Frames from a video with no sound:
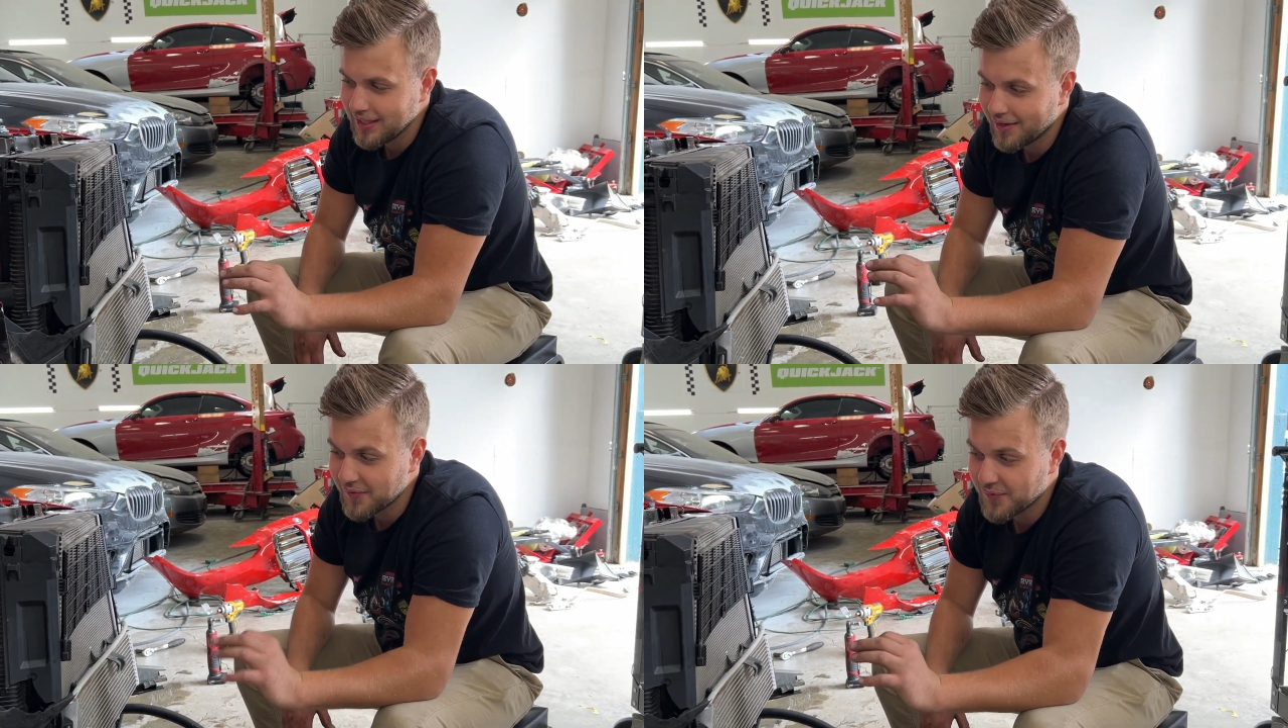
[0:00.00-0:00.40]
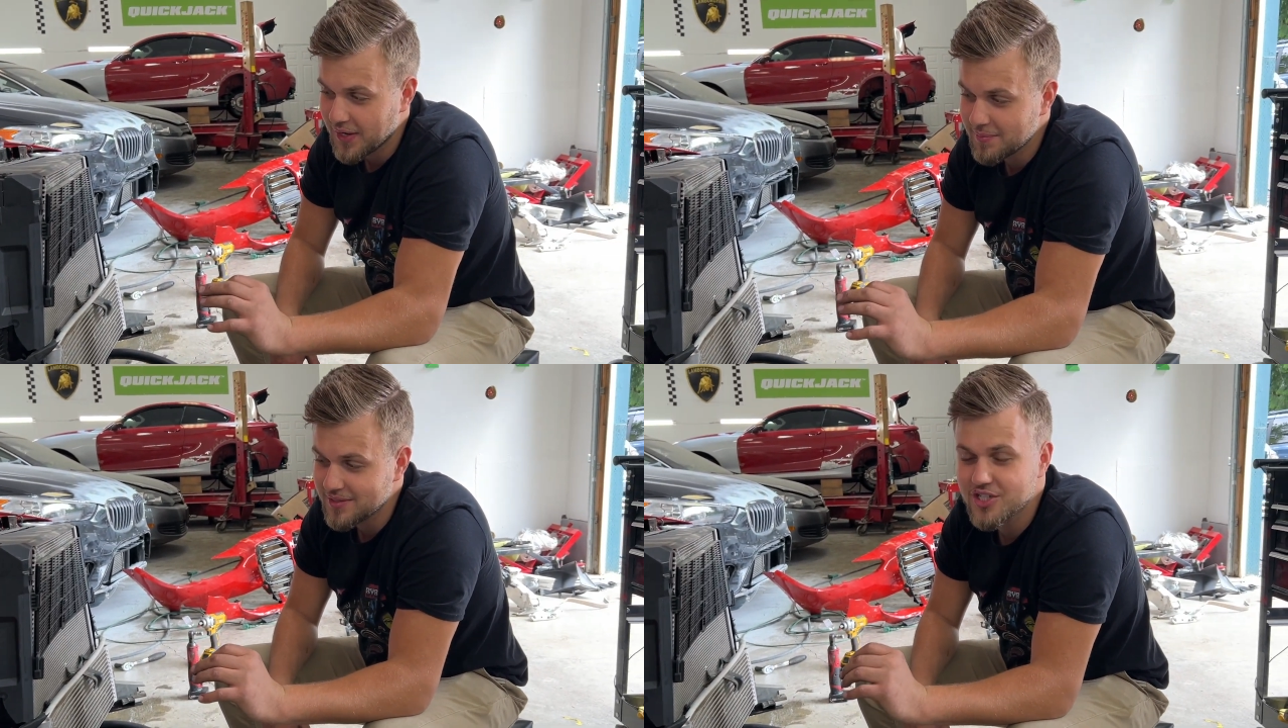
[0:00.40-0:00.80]
that our
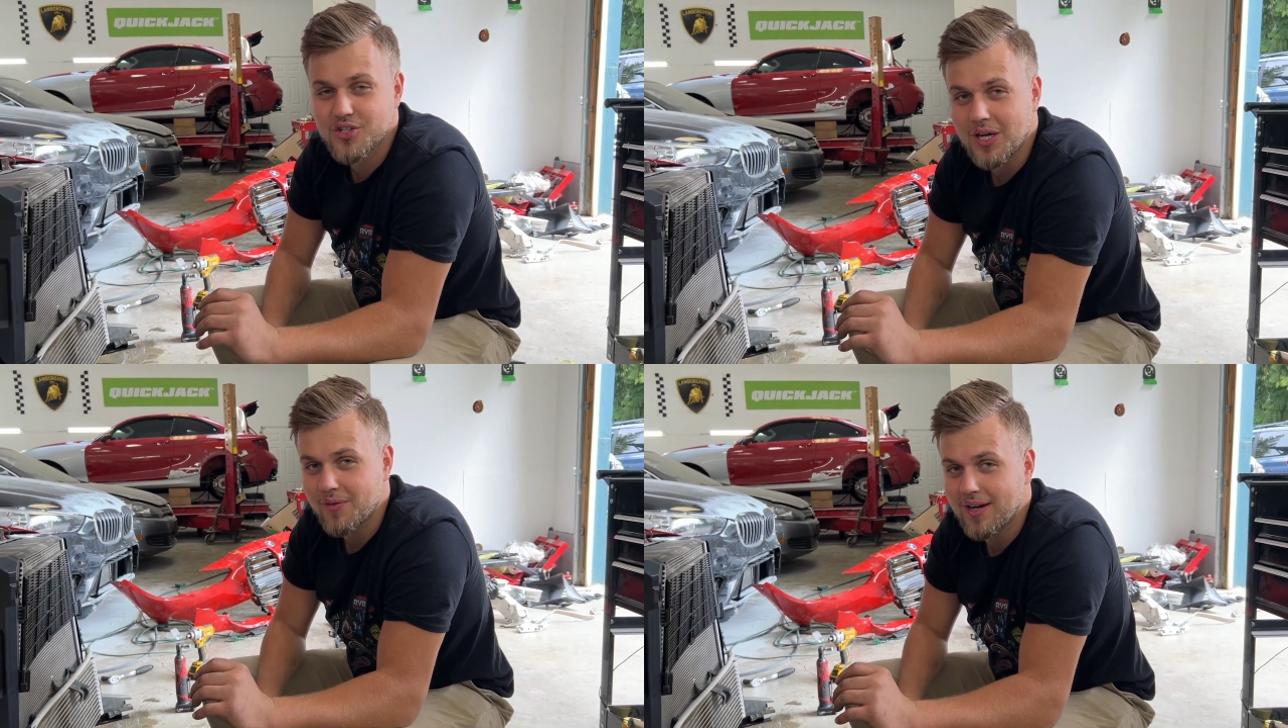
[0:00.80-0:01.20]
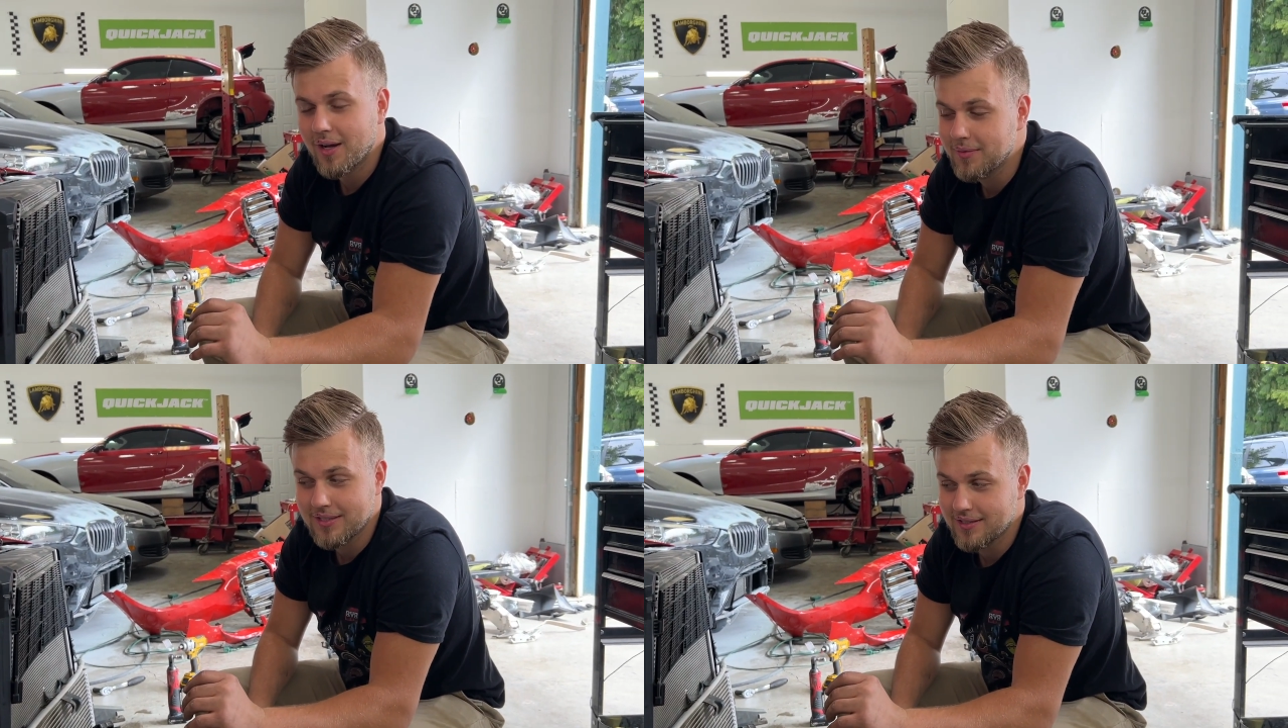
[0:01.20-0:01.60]
frame is straight right now
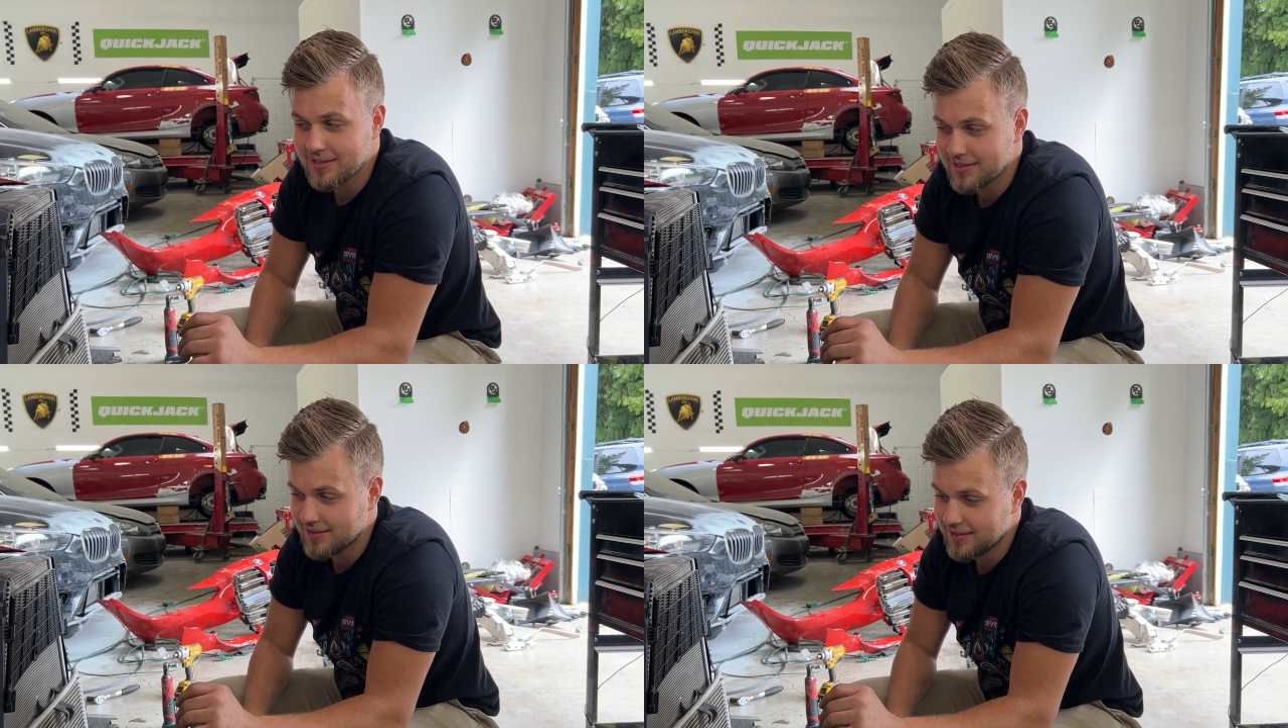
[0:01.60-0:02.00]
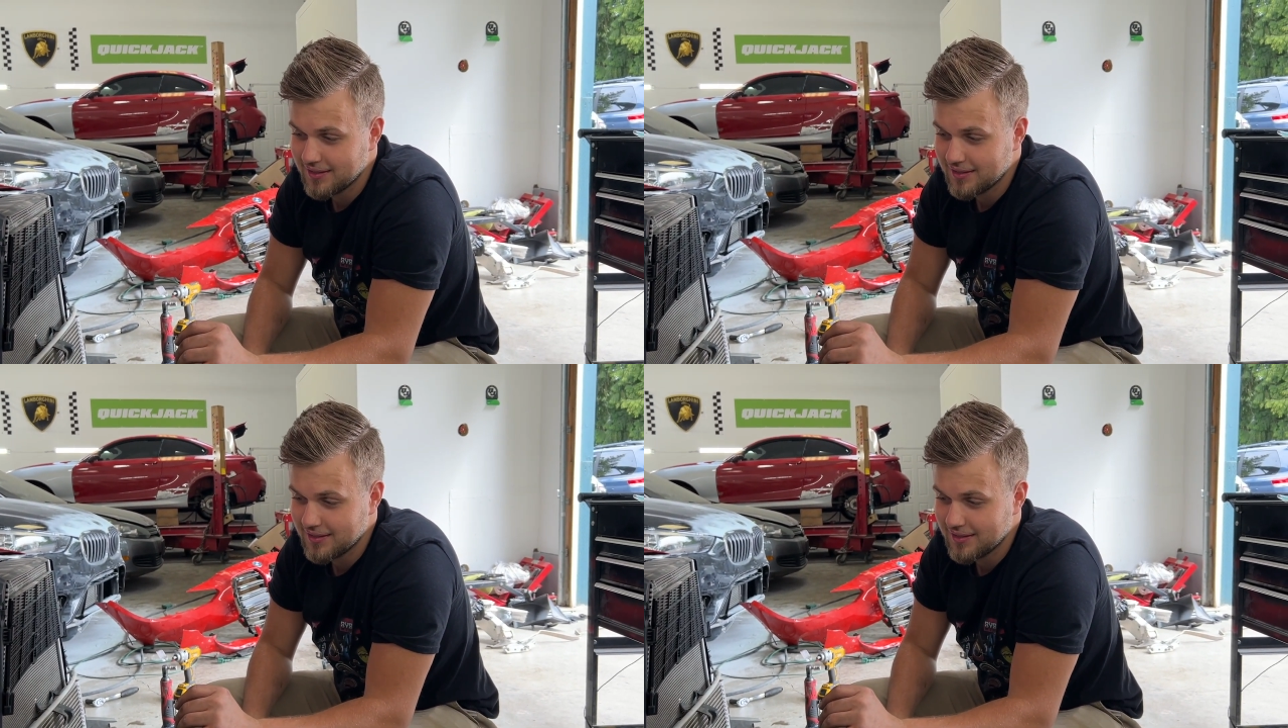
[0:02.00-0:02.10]
because